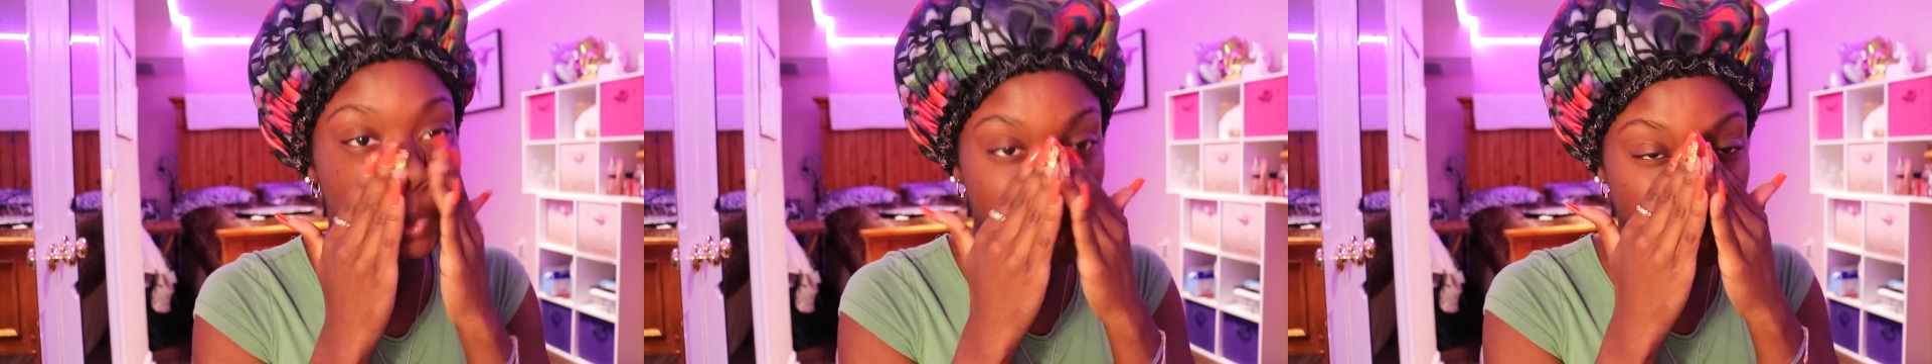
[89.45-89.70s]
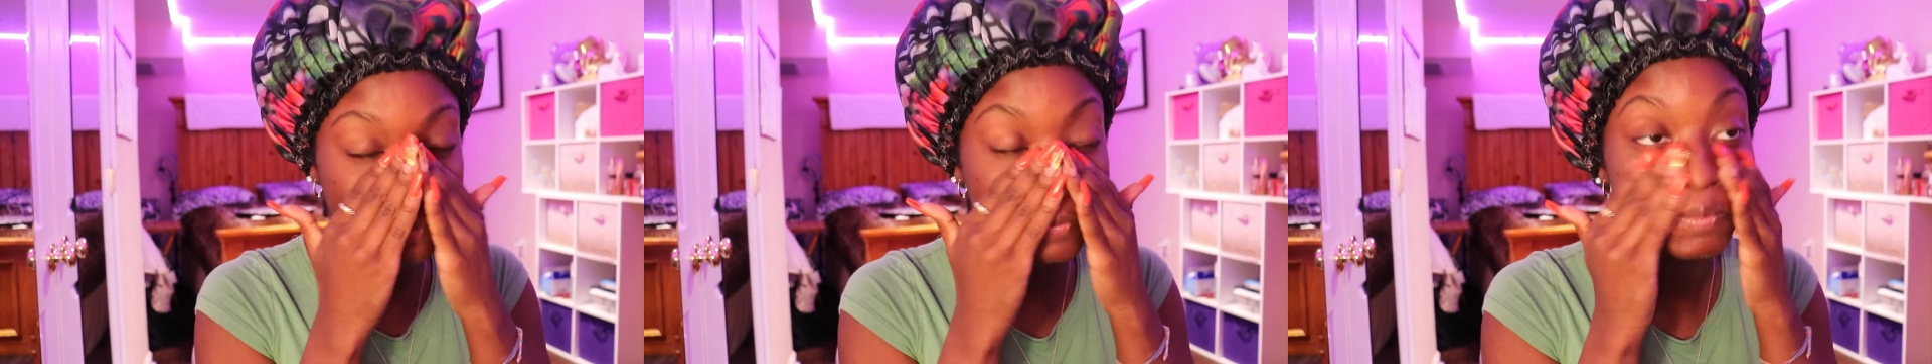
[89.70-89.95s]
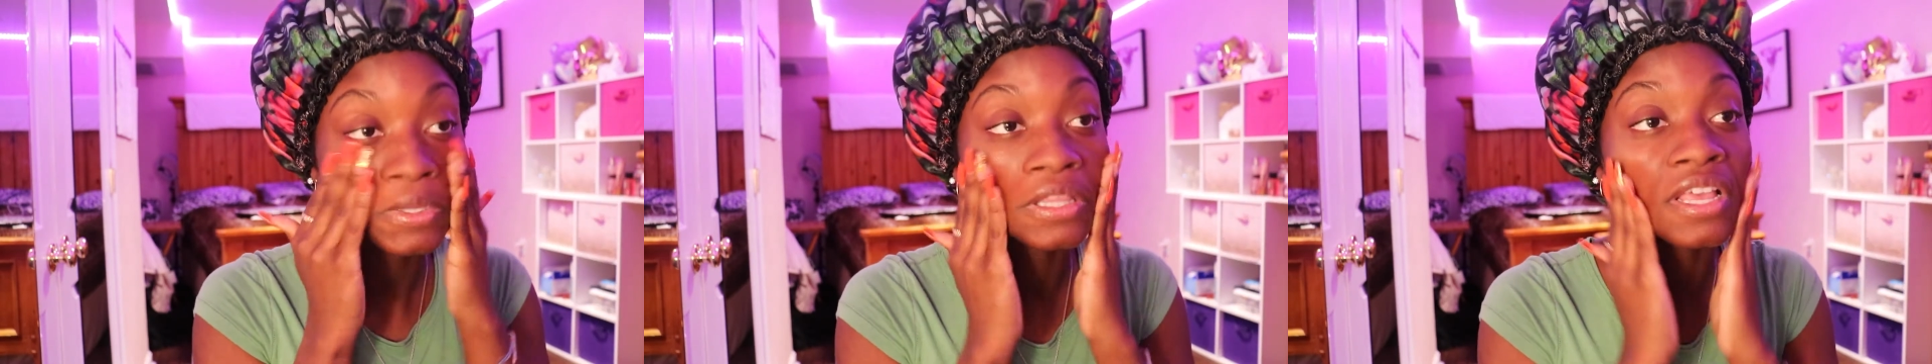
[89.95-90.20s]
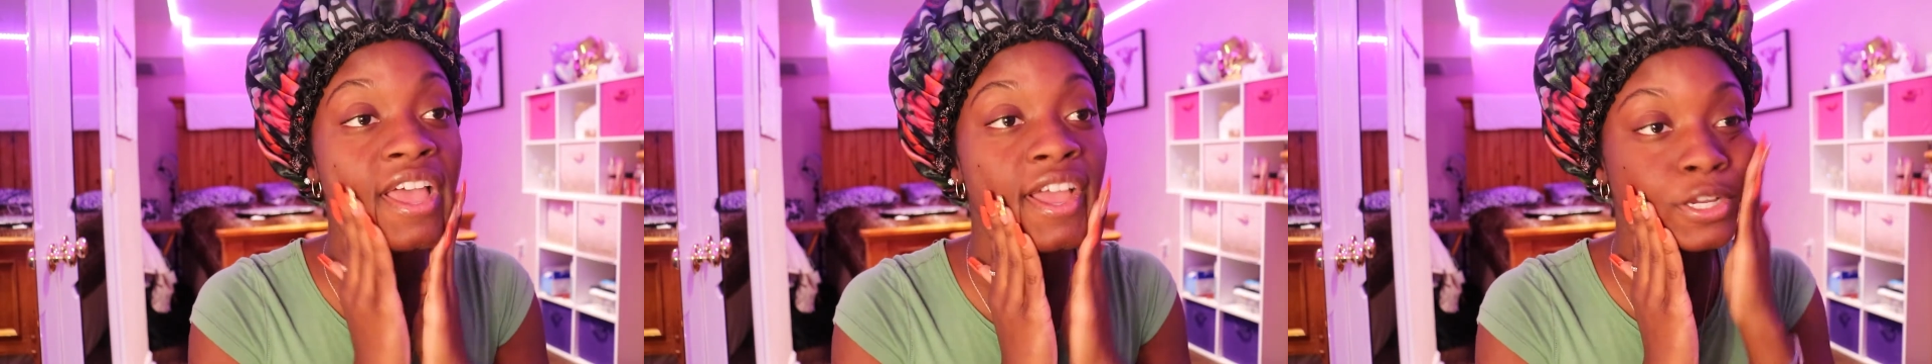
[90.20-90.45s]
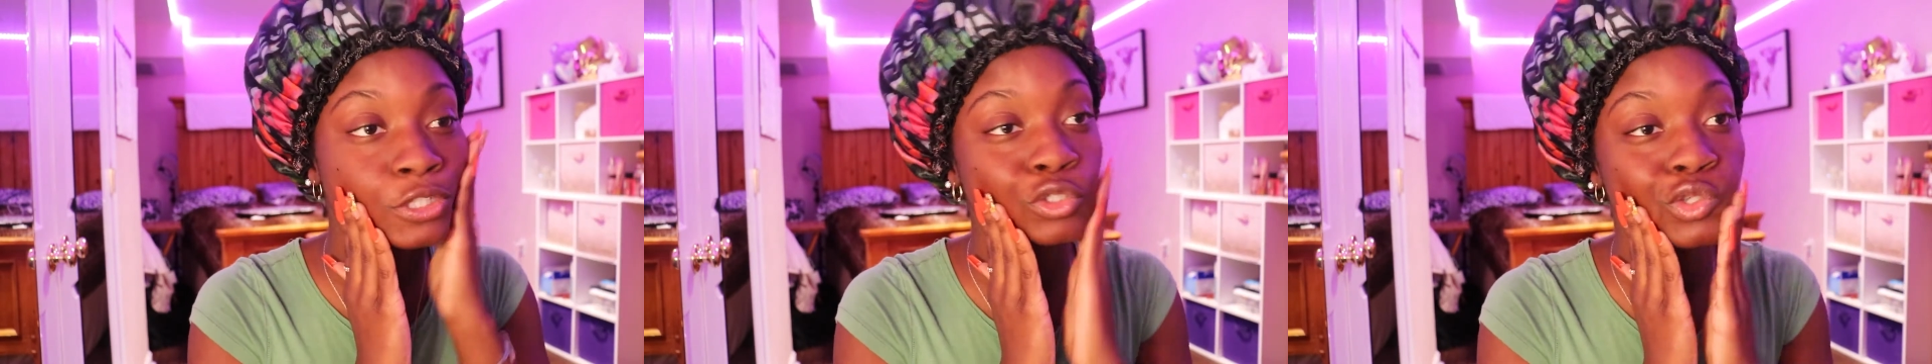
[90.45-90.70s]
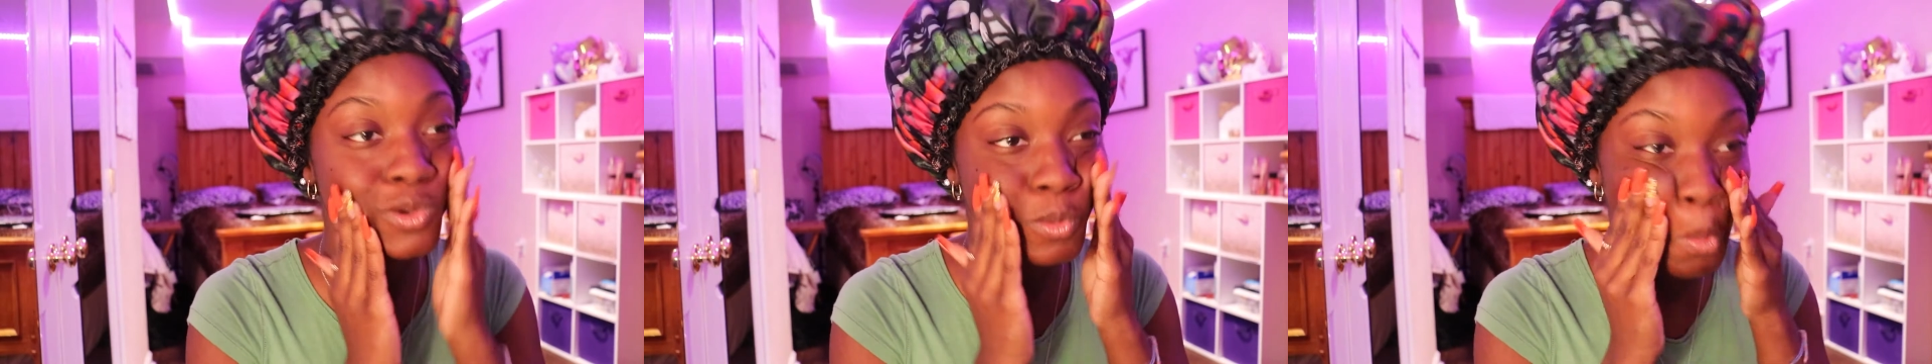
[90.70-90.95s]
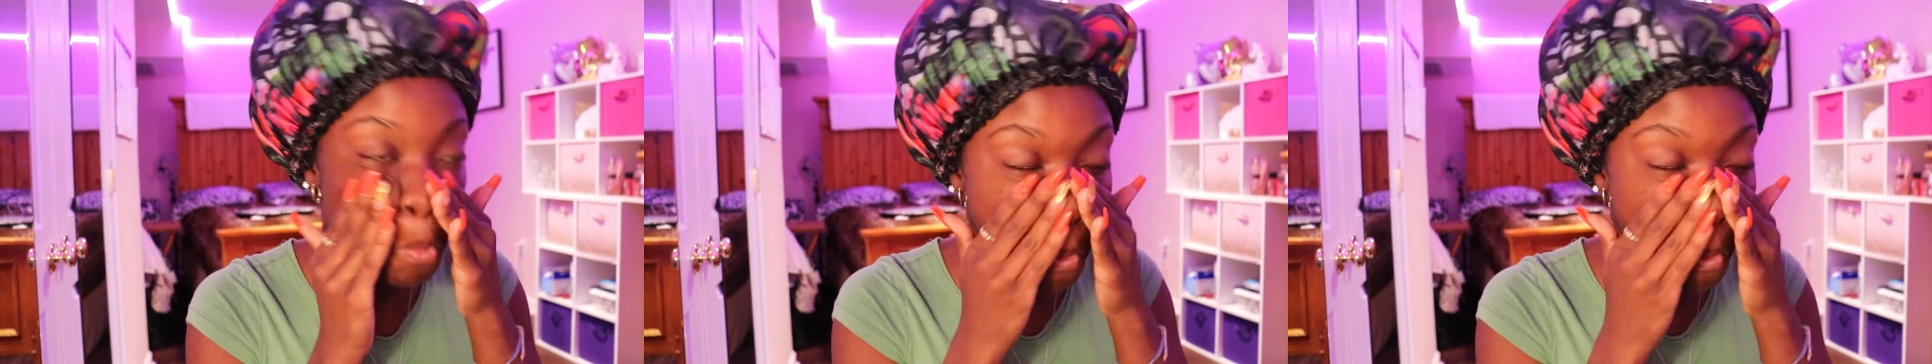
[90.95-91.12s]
it gives me the extra